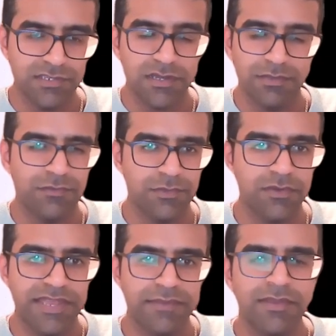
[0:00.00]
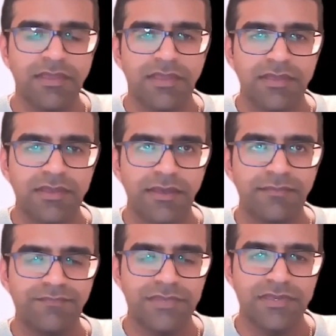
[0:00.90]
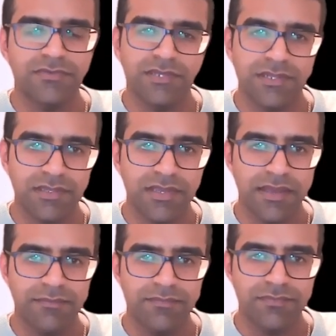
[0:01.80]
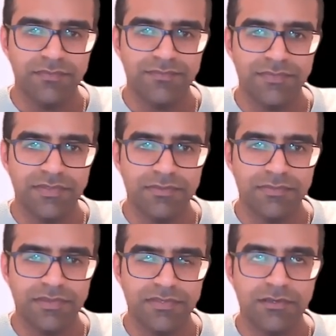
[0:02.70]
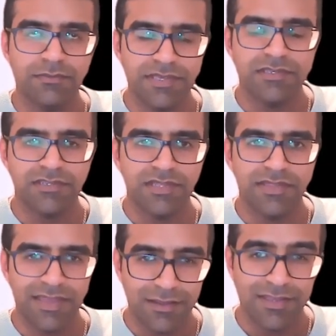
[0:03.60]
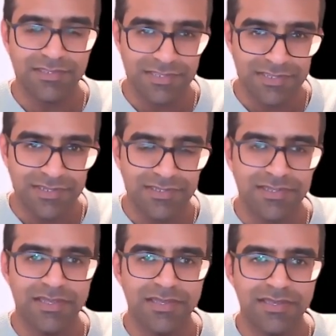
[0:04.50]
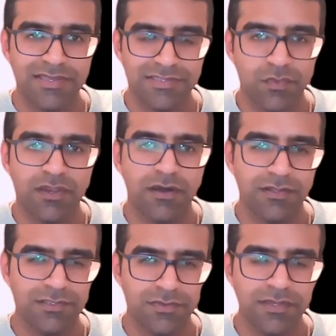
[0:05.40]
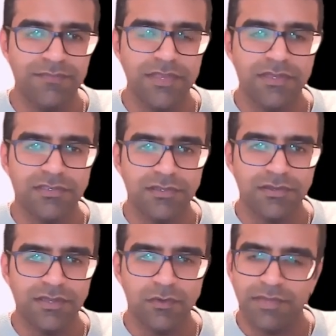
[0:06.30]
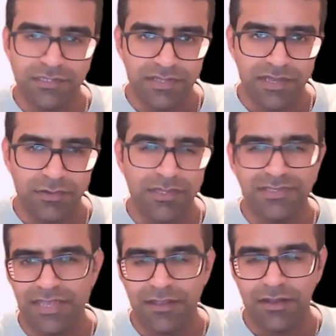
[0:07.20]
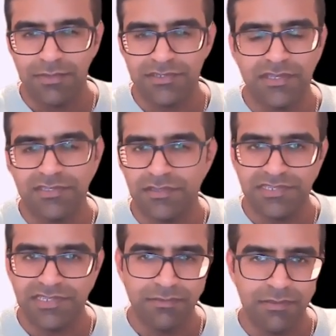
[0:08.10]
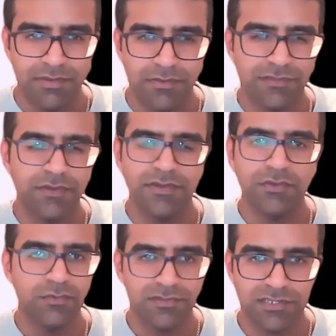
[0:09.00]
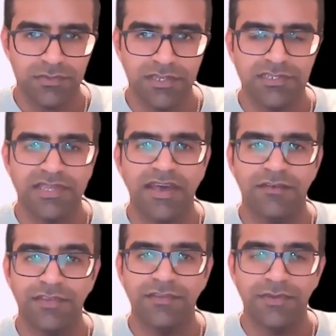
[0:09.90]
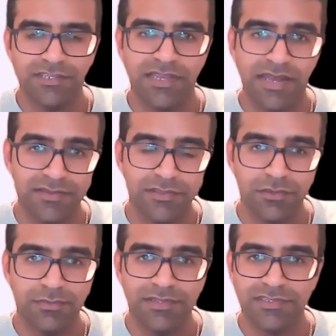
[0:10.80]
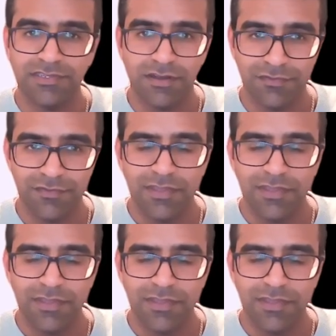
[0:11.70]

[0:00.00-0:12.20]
is coming from your name, it's going to be such that the AI assistant is the one answering. So it will mention that, not that it's AI, but just that it's another team member, which is a very normal situation to have if you actually had human staff.